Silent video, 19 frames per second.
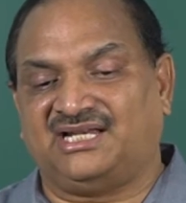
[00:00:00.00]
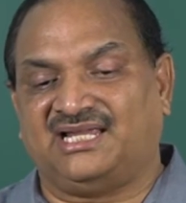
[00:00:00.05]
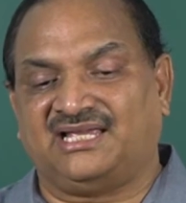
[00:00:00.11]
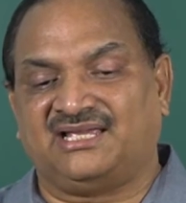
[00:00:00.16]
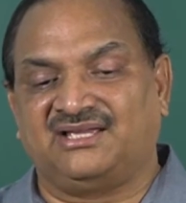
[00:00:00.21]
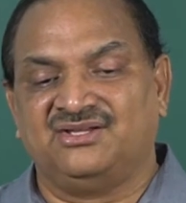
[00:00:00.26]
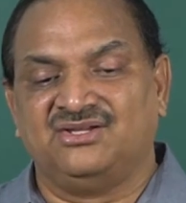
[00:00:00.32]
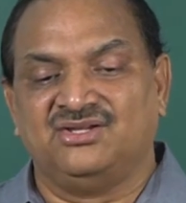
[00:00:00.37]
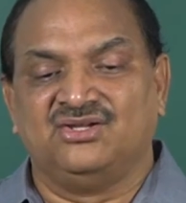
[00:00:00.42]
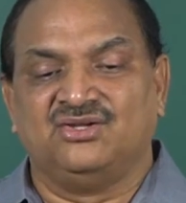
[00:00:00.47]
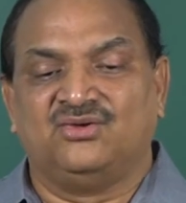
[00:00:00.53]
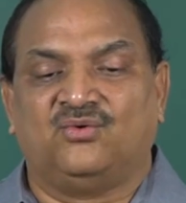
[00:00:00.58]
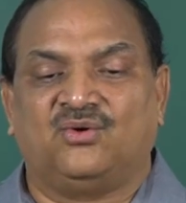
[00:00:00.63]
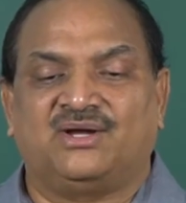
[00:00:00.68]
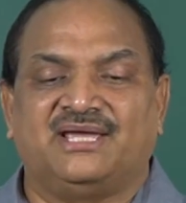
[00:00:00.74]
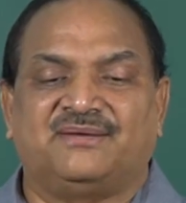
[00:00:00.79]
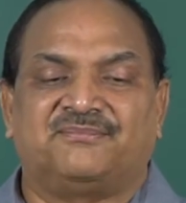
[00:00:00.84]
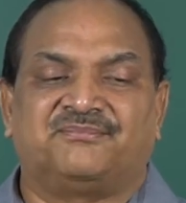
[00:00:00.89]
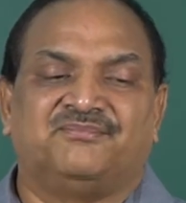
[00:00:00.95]
Like,
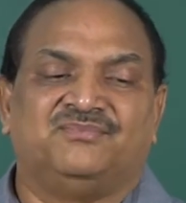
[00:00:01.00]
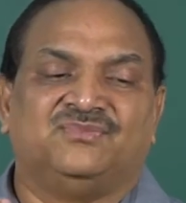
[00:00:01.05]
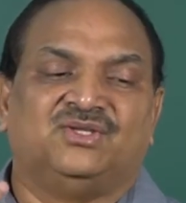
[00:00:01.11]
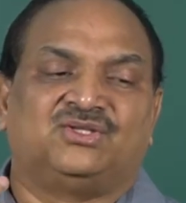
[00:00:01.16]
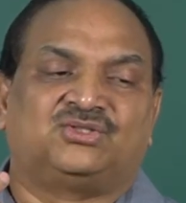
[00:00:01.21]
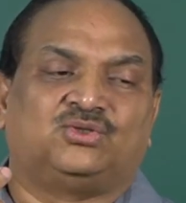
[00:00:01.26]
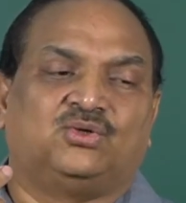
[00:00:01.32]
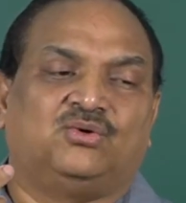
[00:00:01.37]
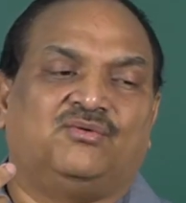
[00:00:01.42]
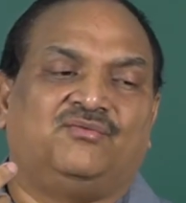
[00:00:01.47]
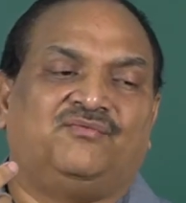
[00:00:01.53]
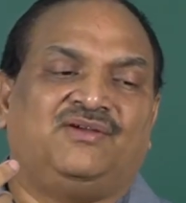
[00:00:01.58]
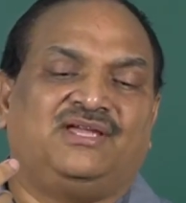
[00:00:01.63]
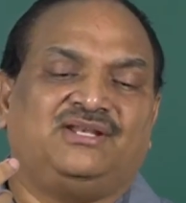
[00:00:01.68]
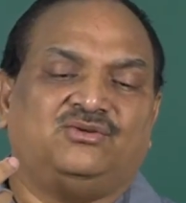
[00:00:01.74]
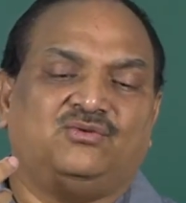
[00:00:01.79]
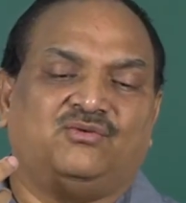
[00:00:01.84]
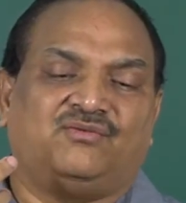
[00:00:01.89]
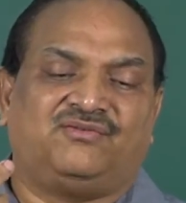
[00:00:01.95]
okay, so
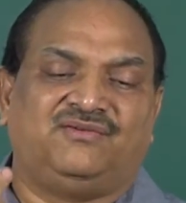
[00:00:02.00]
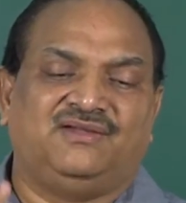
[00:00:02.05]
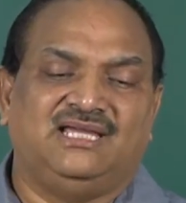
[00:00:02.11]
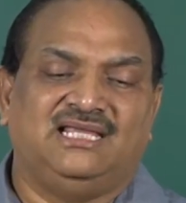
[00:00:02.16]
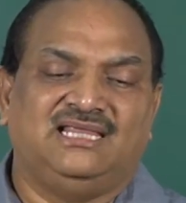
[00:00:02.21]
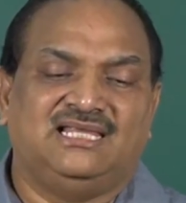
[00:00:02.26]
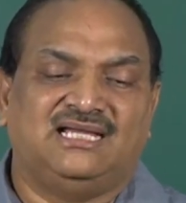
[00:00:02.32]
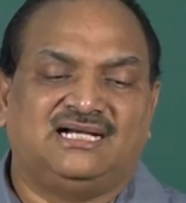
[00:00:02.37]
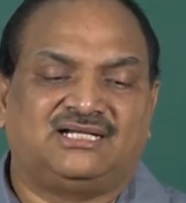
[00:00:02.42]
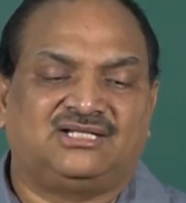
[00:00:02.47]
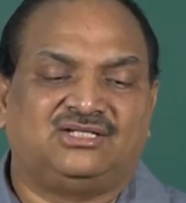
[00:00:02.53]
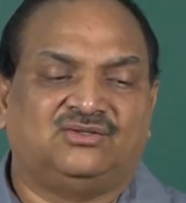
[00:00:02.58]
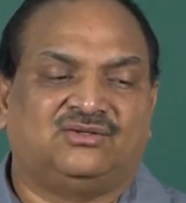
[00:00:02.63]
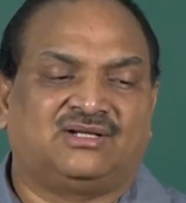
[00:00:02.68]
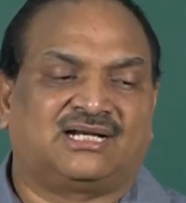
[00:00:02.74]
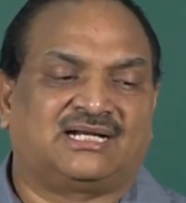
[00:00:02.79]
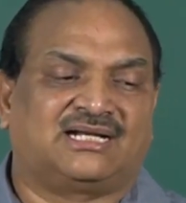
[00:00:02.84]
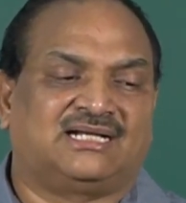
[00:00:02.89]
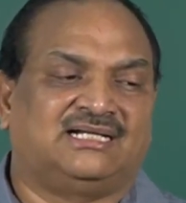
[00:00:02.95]
when you feel that
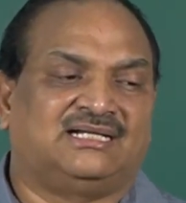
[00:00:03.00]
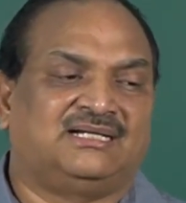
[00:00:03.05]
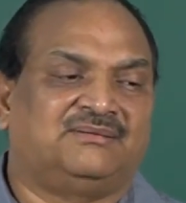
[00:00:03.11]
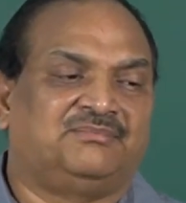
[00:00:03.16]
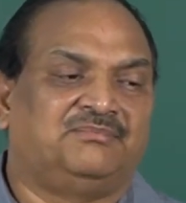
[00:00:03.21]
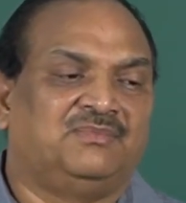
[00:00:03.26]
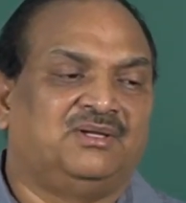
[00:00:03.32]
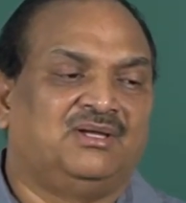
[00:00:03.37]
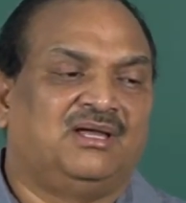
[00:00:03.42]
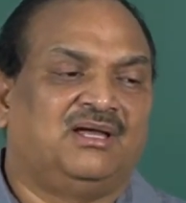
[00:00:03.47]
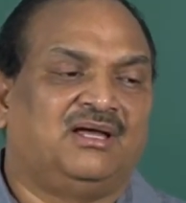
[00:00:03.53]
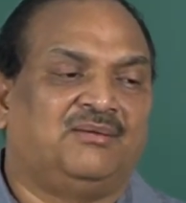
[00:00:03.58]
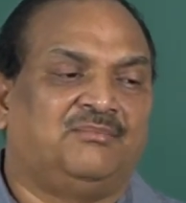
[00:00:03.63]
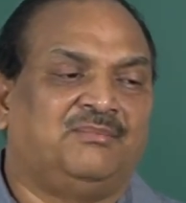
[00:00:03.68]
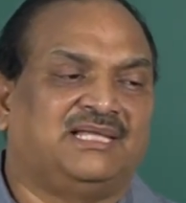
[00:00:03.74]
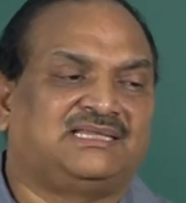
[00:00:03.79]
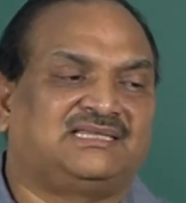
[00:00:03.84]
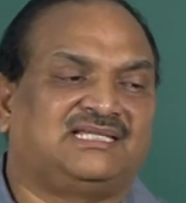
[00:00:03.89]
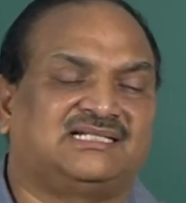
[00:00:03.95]
your
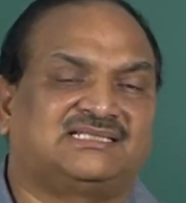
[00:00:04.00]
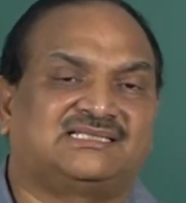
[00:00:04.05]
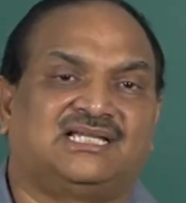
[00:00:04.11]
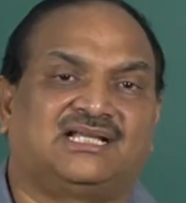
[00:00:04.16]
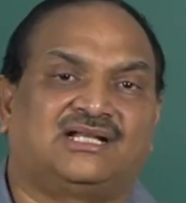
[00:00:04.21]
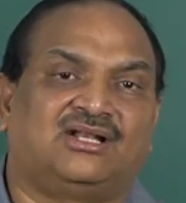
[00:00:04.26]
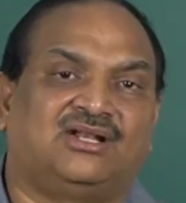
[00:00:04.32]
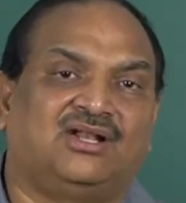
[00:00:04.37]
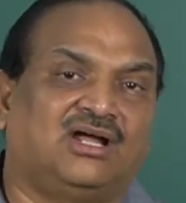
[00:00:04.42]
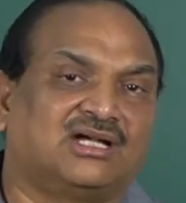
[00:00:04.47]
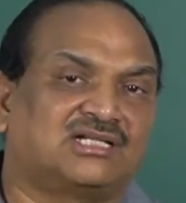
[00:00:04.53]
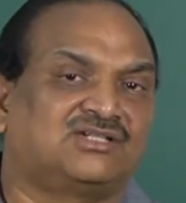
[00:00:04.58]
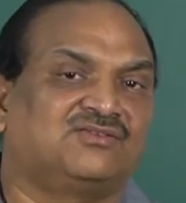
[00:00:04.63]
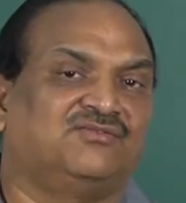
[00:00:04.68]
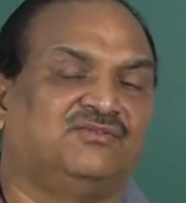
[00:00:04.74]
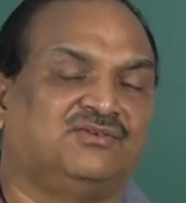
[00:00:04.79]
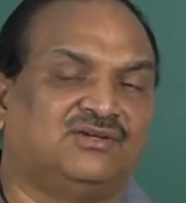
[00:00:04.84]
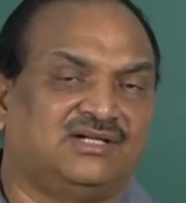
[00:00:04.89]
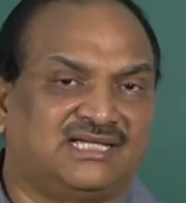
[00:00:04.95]
methods are not
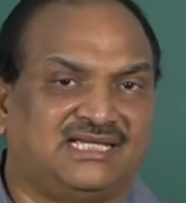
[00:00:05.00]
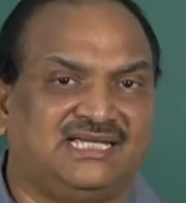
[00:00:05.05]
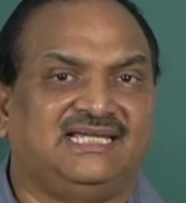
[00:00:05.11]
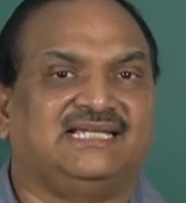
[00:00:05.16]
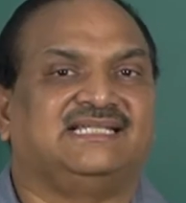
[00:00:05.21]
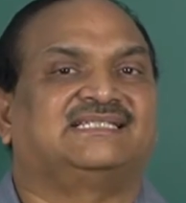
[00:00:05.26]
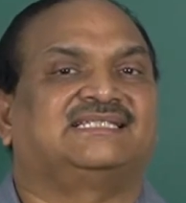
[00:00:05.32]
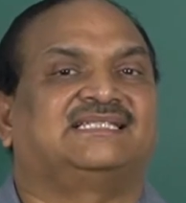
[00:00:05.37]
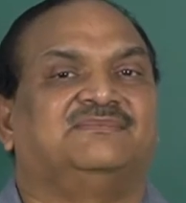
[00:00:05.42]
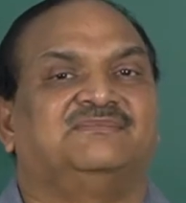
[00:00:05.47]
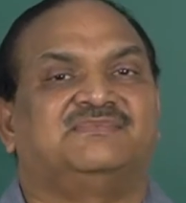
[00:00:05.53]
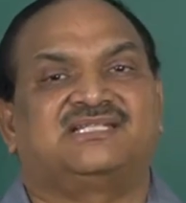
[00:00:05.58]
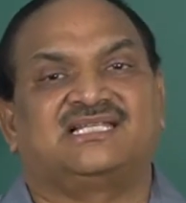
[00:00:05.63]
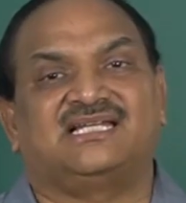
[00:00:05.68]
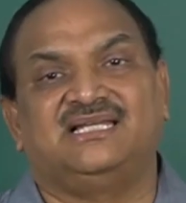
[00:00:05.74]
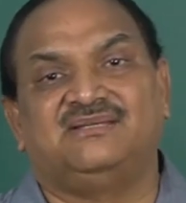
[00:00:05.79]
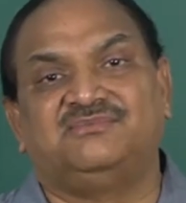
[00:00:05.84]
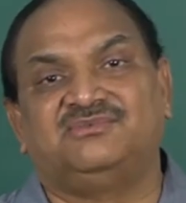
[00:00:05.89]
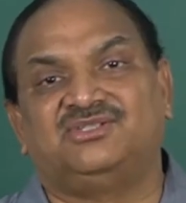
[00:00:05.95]
working,
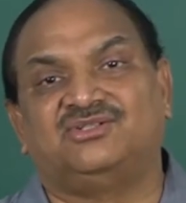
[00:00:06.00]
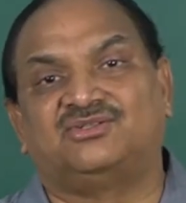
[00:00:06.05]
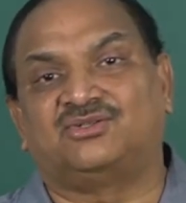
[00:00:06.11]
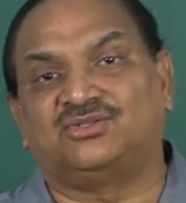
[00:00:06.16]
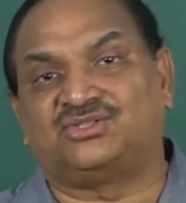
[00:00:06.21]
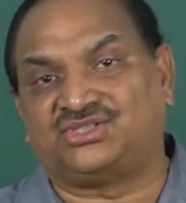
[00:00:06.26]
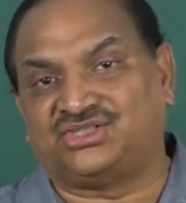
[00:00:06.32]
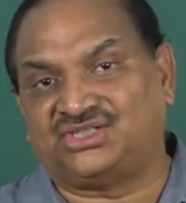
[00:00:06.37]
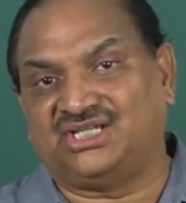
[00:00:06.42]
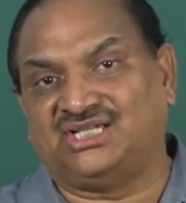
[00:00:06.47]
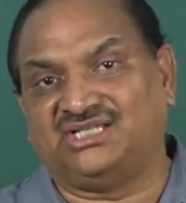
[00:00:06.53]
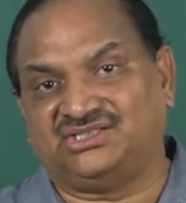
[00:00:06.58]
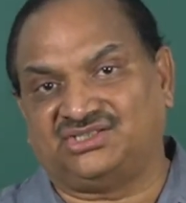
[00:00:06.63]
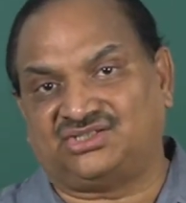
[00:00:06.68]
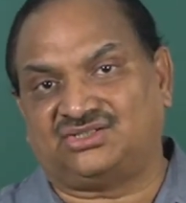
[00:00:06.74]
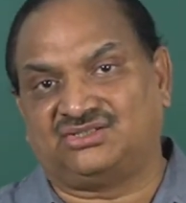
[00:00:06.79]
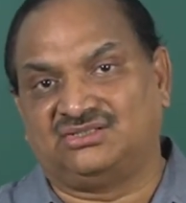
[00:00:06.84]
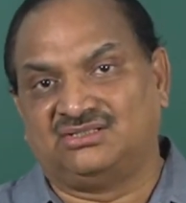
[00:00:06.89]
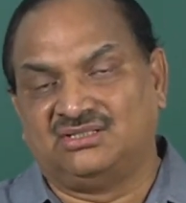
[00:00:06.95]
sometimes you have to
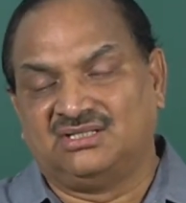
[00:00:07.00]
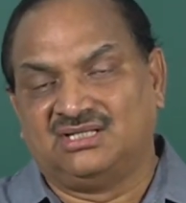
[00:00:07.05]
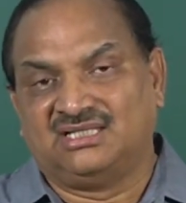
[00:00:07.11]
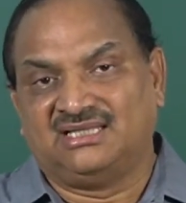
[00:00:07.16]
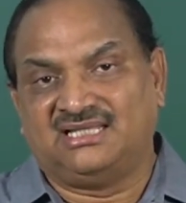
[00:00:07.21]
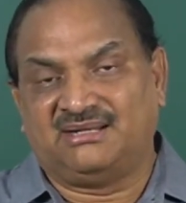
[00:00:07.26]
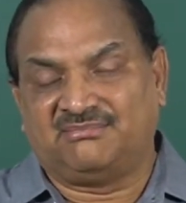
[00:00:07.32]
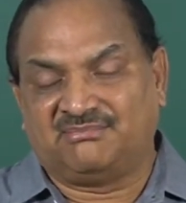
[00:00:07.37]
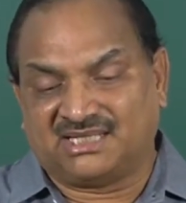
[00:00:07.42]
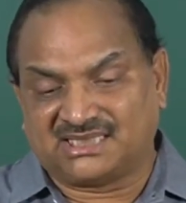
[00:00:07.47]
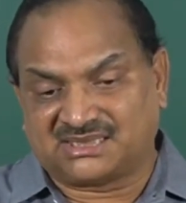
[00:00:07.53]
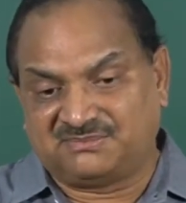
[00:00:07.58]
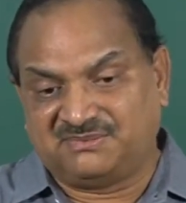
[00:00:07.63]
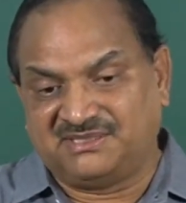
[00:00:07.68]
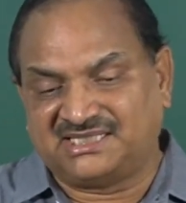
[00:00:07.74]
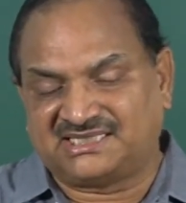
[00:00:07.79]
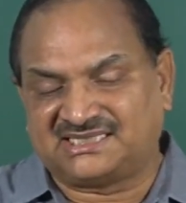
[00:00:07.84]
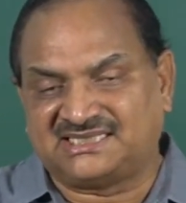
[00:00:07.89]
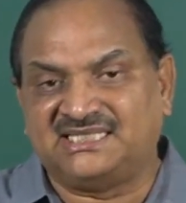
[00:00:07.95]
change. There must
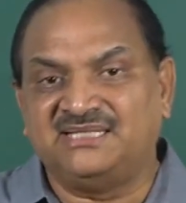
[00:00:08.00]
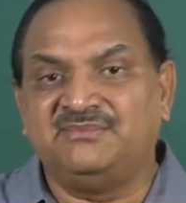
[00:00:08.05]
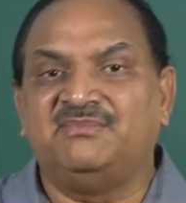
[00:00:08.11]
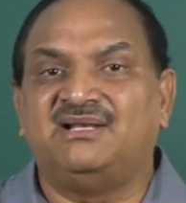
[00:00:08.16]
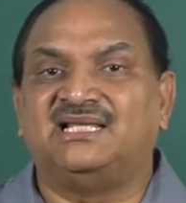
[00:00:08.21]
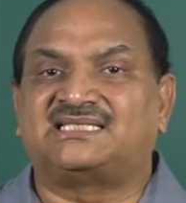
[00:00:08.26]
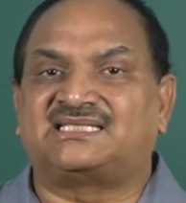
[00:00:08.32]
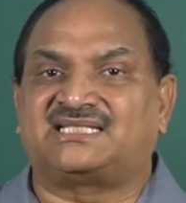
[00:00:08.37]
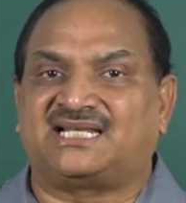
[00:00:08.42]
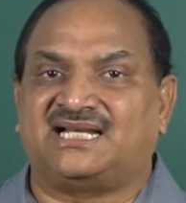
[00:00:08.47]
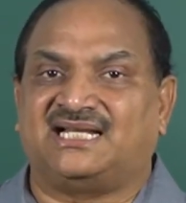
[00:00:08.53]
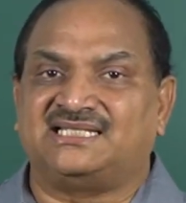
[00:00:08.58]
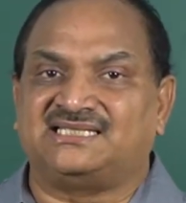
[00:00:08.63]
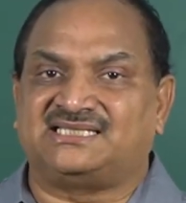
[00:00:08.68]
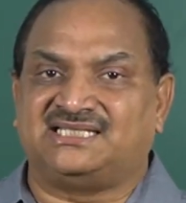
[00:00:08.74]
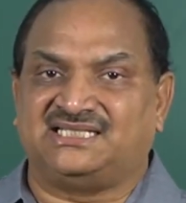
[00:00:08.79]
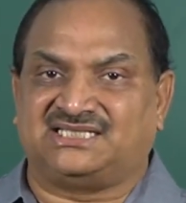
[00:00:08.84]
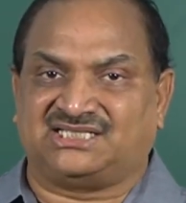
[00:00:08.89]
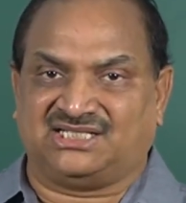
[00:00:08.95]
be a seamless
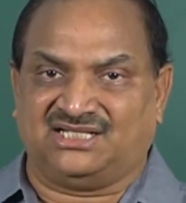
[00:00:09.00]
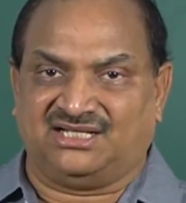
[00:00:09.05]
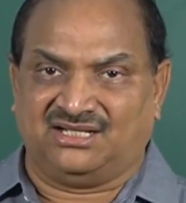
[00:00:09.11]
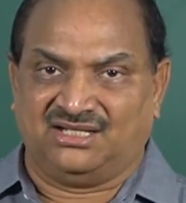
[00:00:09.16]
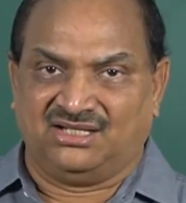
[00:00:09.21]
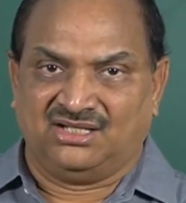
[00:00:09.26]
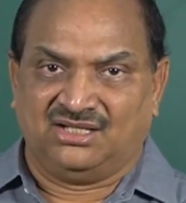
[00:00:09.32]
transition.